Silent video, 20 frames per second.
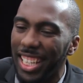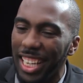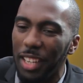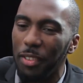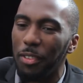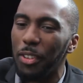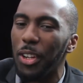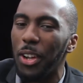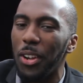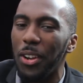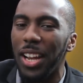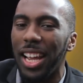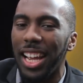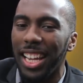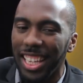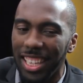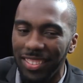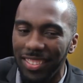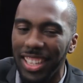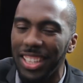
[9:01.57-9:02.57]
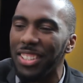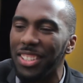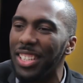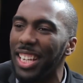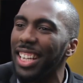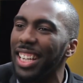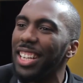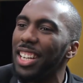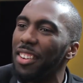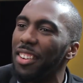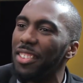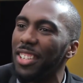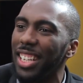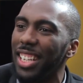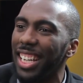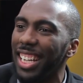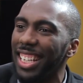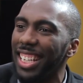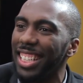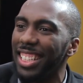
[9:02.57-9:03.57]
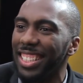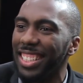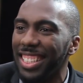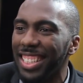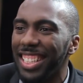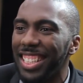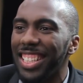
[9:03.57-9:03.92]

and then if you don't like him, then you date another guy, innit?